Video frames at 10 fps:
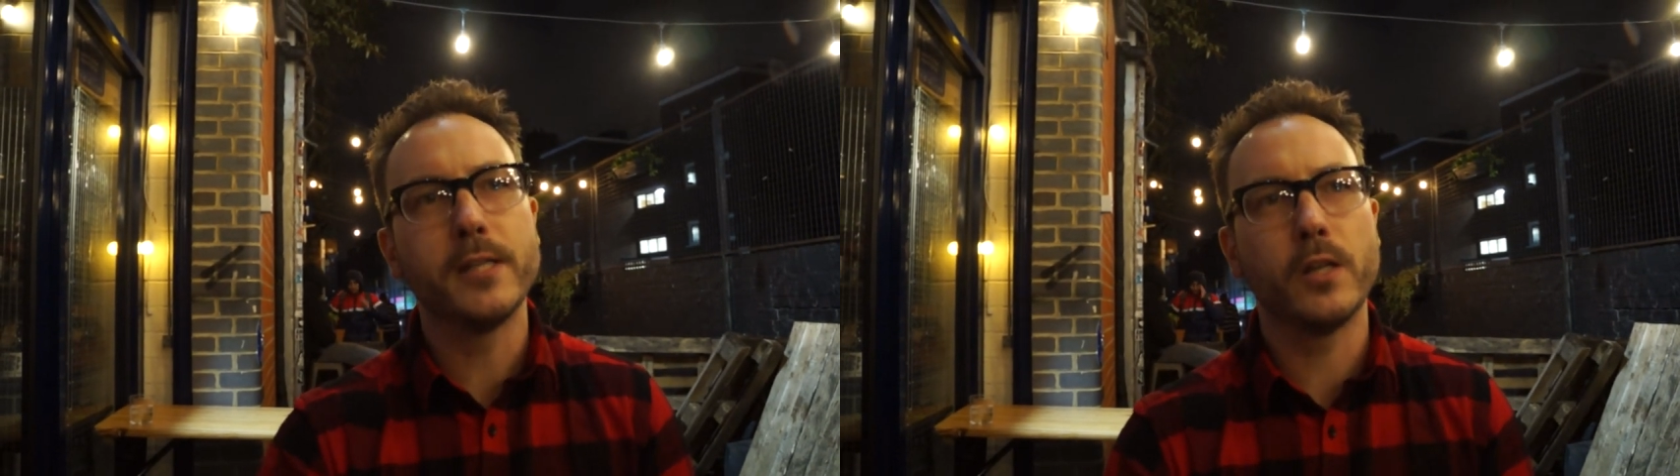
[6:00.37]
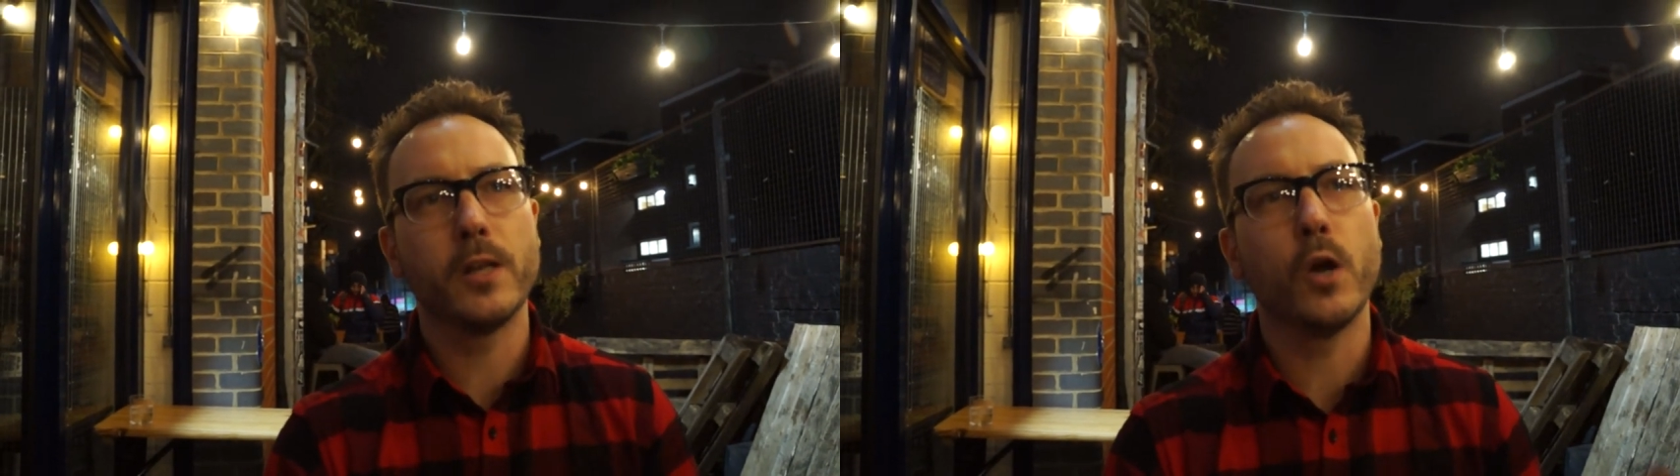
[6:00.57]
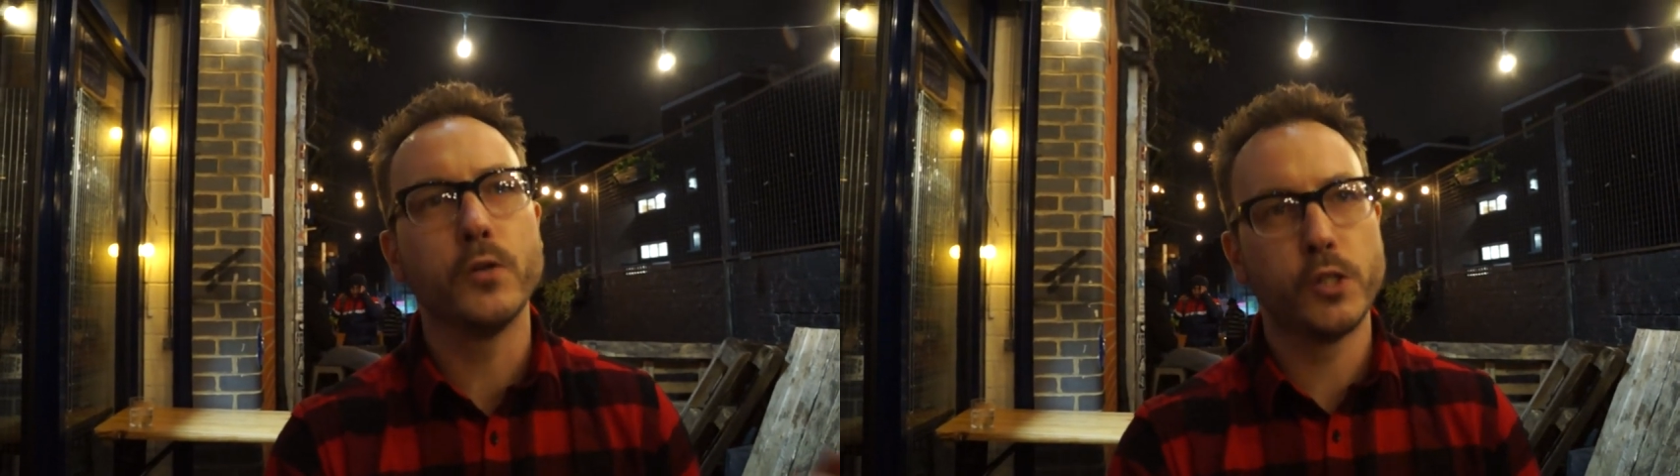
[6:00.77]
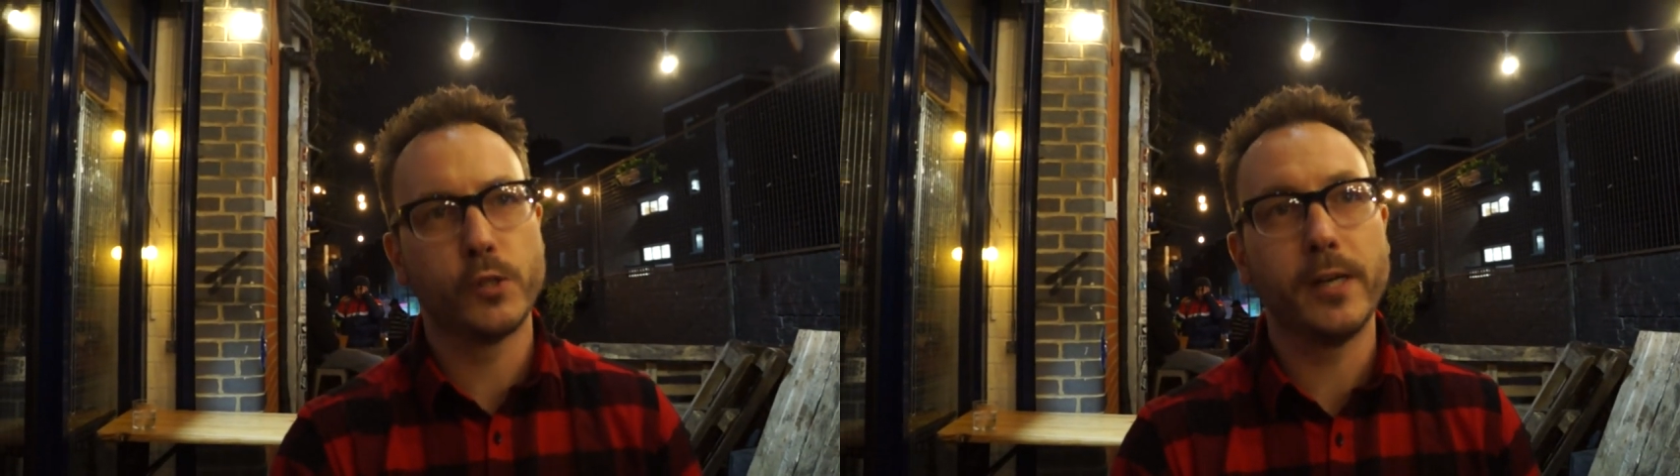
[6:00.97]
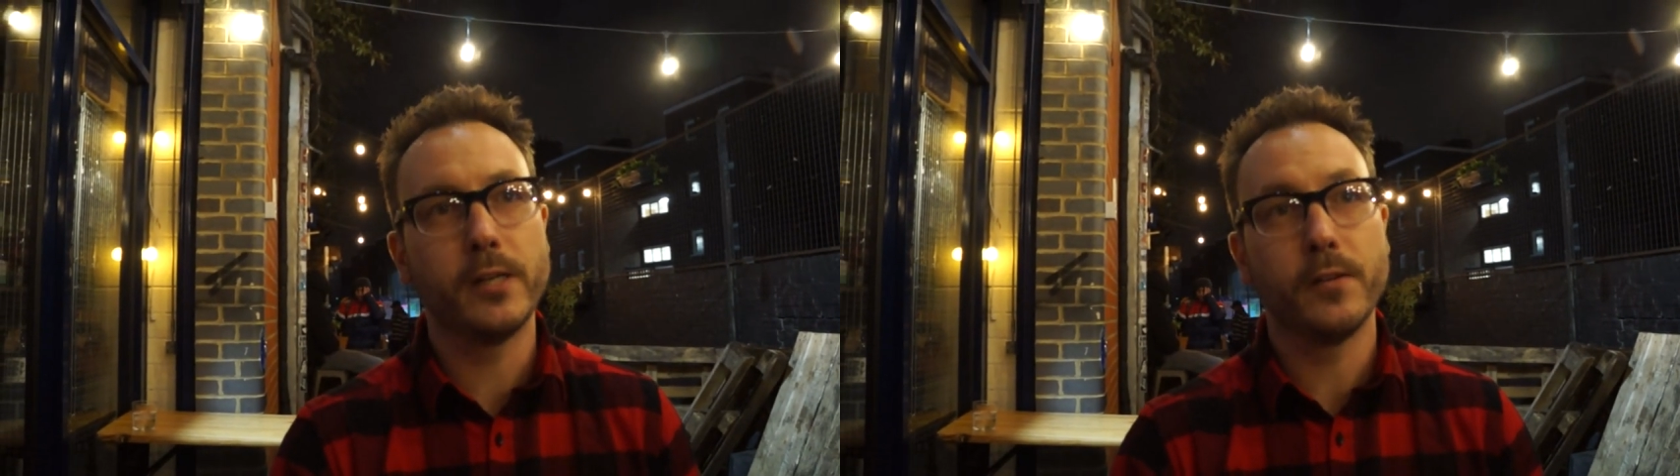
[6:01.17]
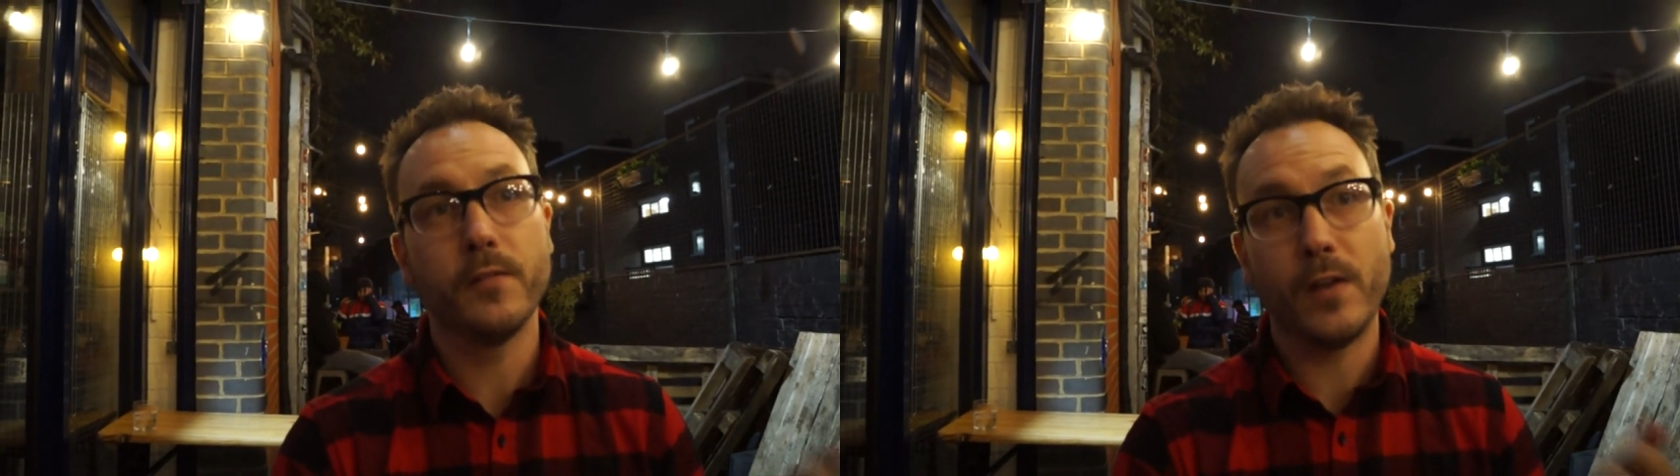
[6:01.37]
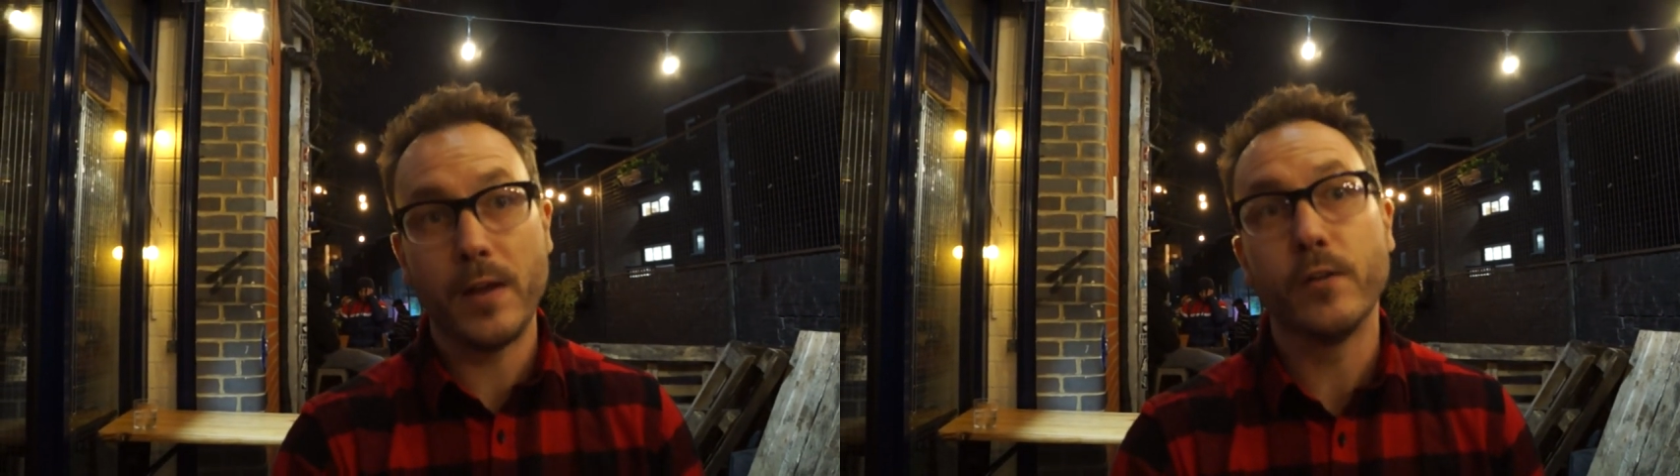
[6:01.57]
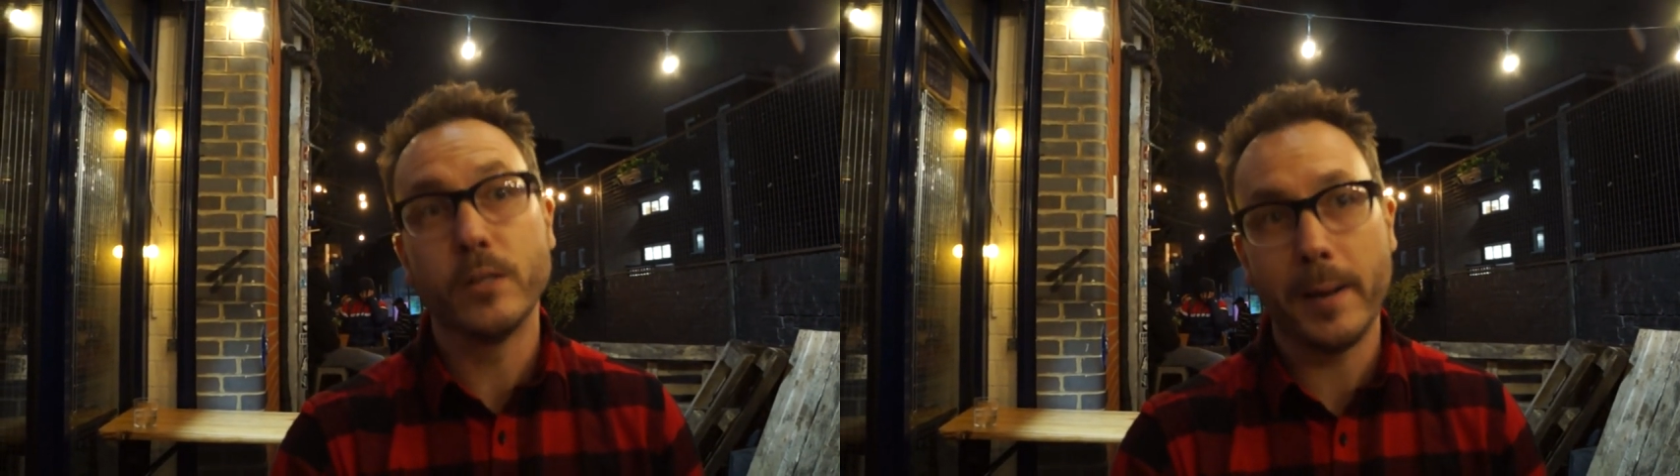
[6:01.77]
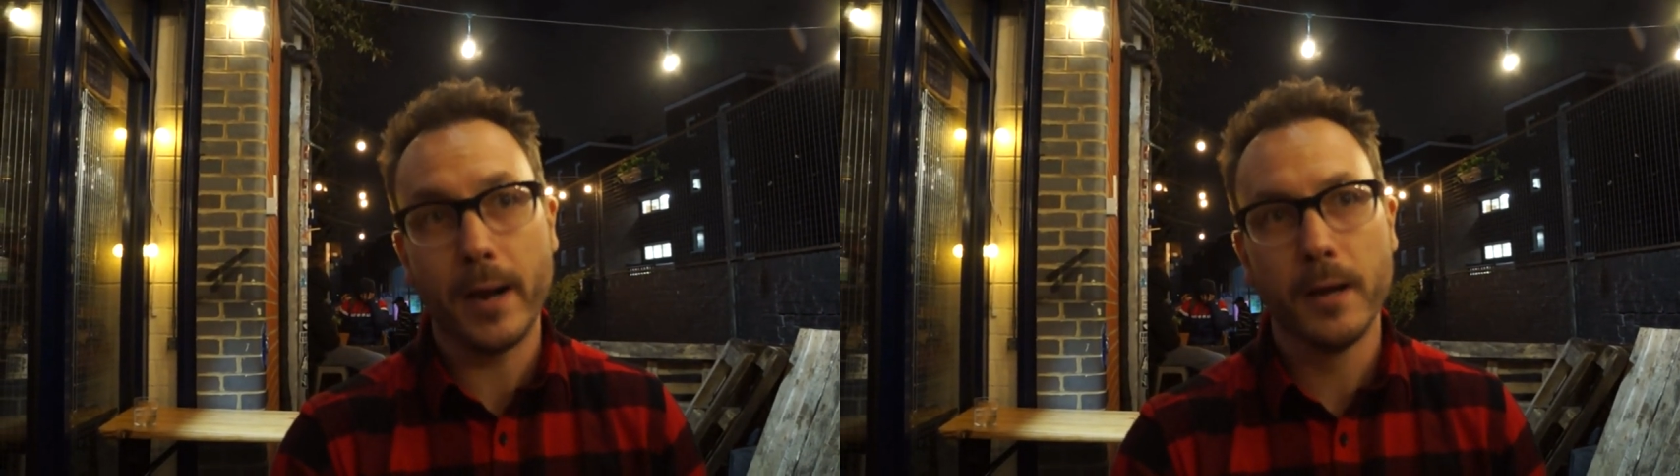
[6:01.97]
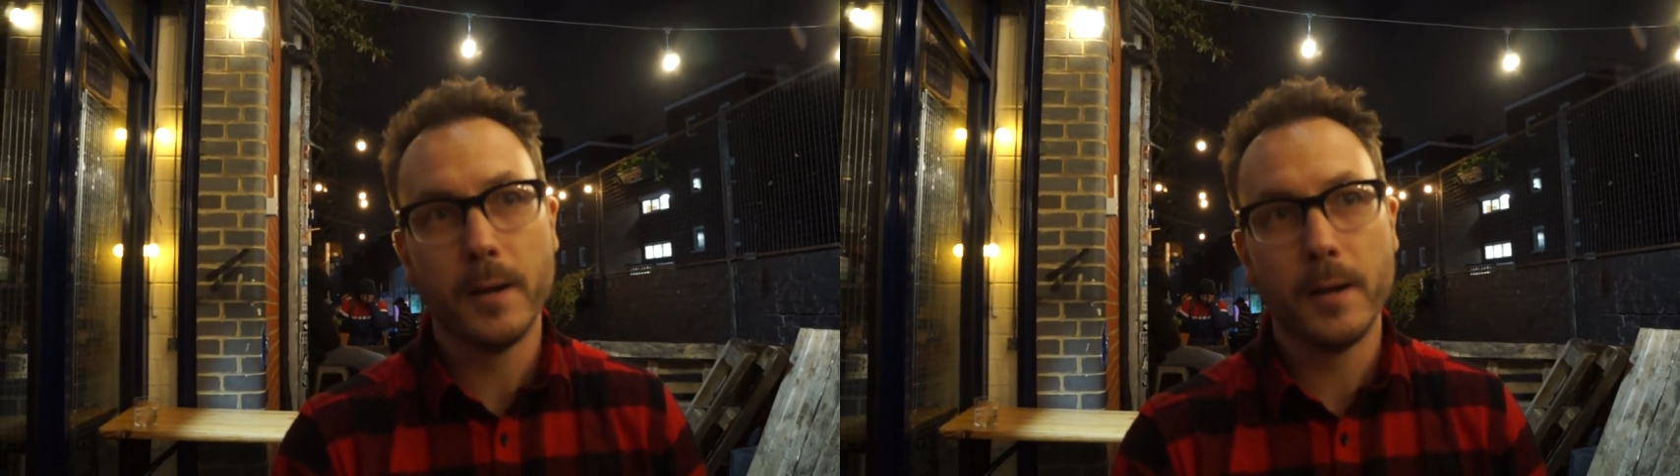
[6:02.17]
so the concentrated flavor is better.